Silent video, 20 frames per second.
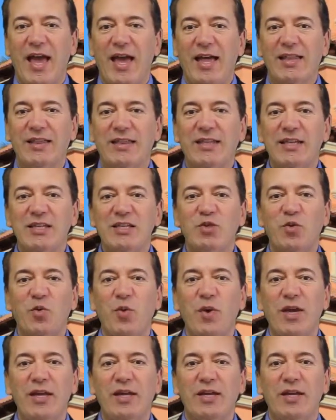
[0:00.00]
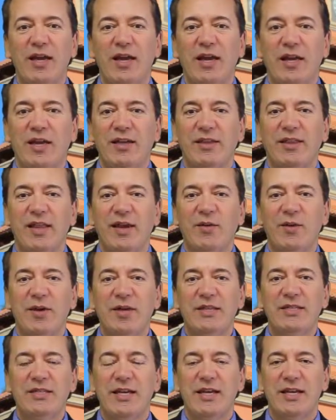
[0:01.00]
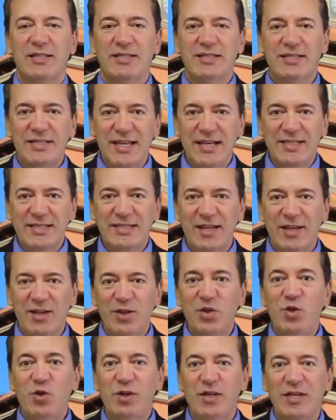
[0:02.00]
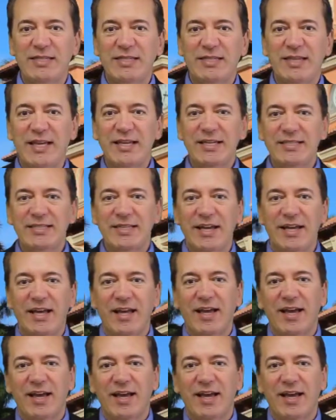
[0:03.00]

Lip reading: and this week there is 6 new listings.